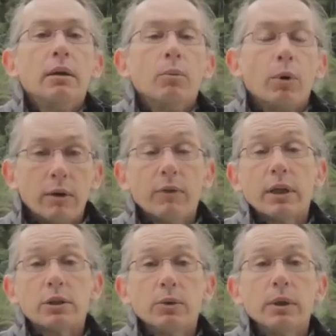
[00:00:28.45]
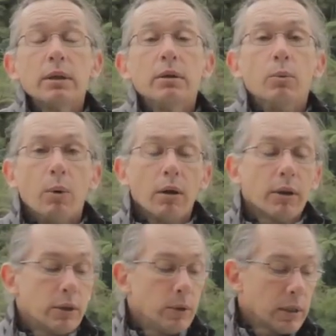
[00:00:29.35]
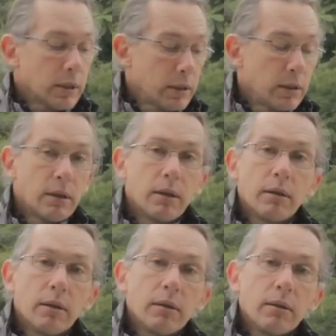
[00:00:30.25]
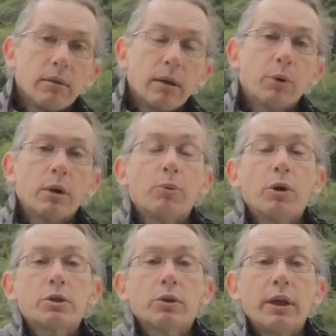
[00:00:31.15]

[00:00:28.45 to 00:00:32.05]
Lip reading: whatever they're doing, while they're doing it, they're putting pressure on the